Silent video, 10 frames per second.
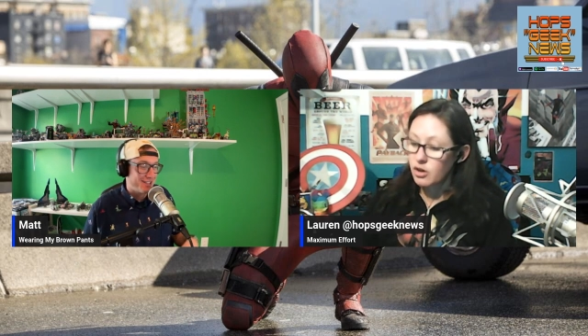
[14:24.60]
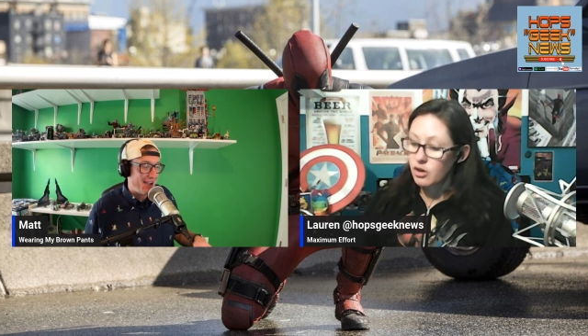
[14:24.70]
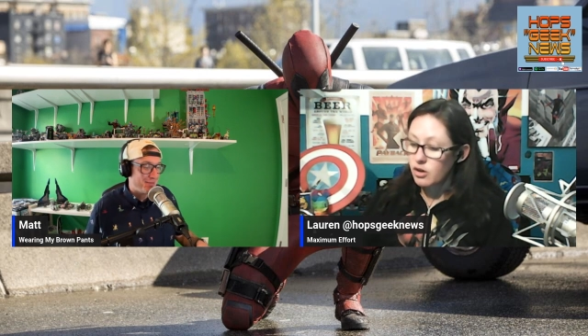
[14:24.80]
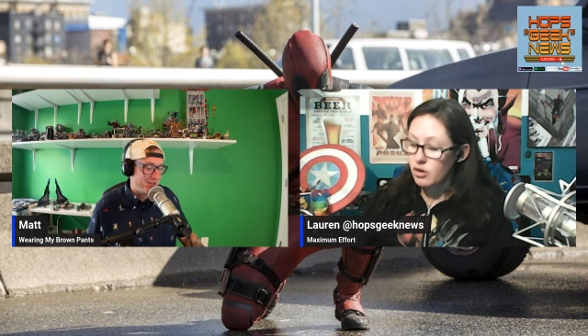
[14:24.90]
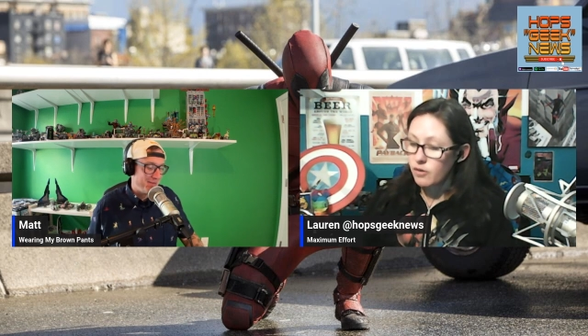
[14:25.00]

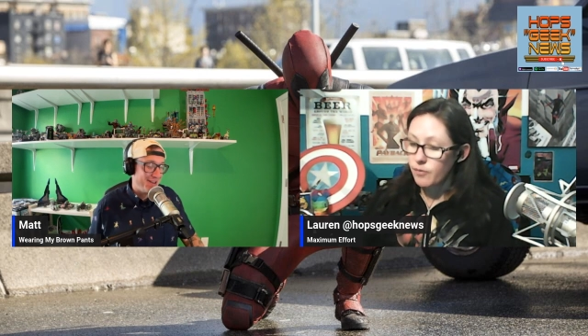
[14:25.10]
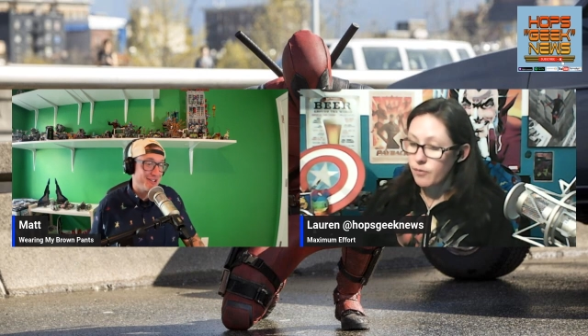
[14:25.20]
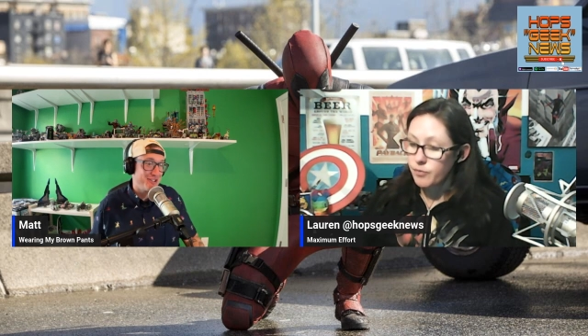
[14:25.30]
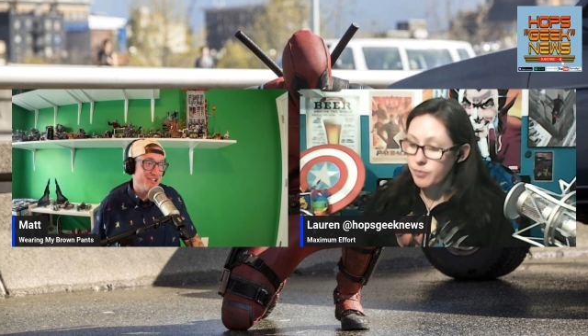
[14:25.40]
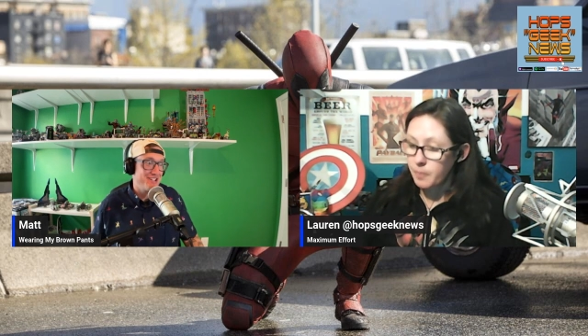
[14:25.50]
Captain
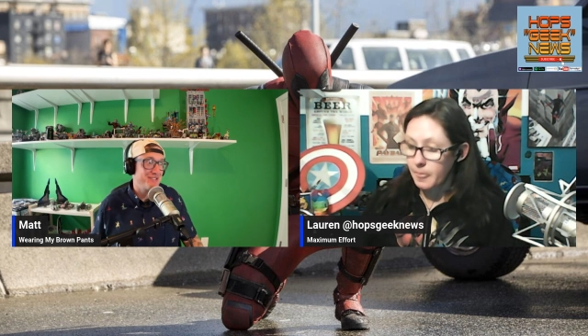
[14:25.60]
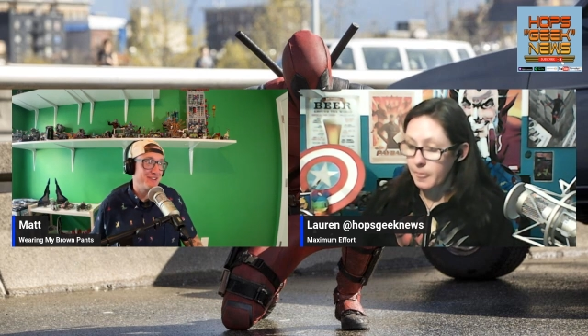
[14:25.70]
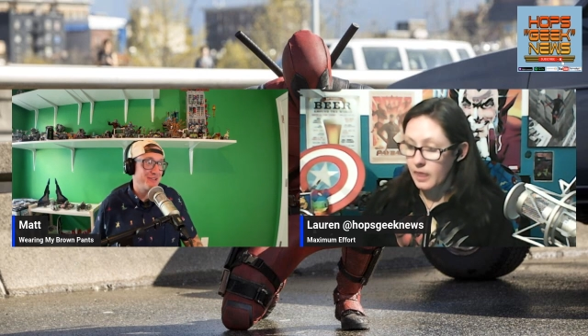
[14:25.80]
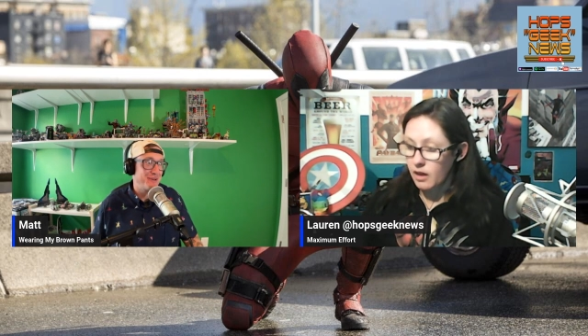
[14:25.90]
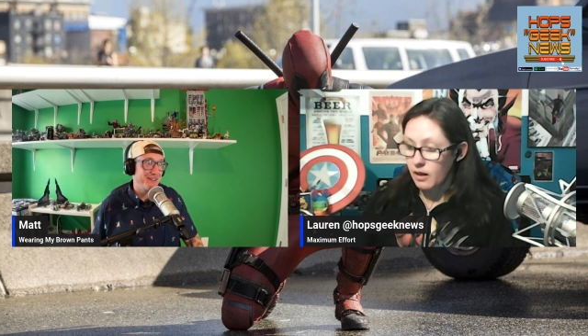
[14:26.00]
America's chest
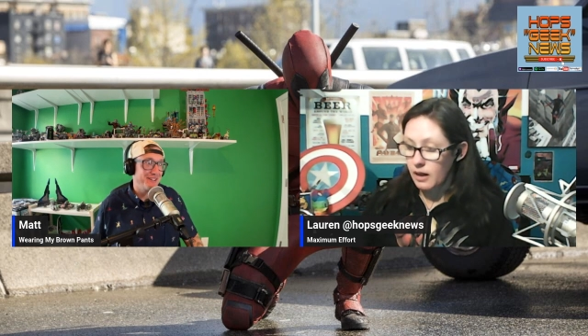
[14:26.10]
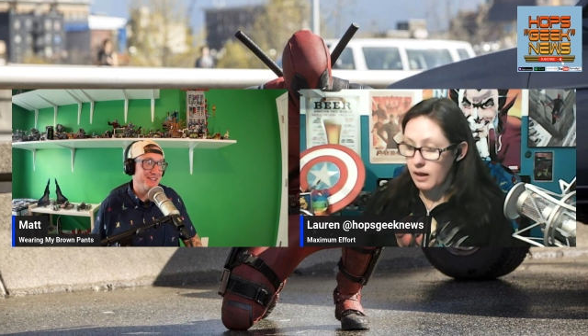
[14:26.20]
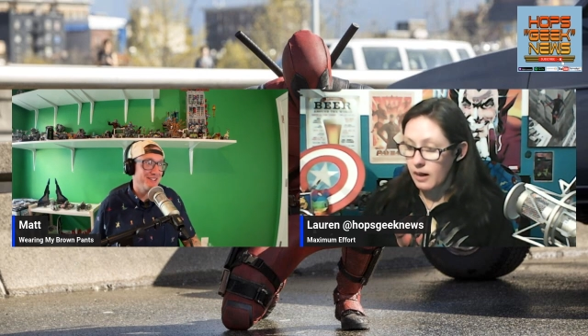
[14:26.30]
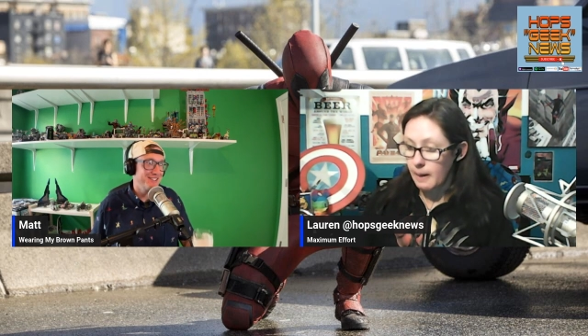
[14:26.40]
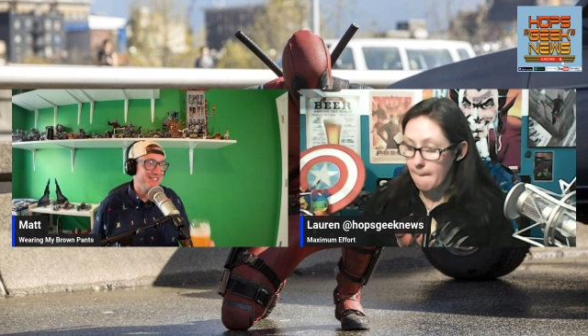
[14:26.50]
very well
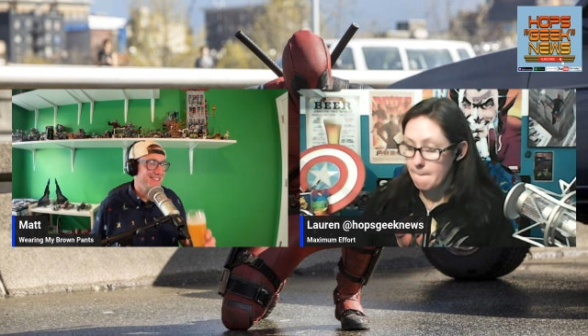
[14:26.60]
either.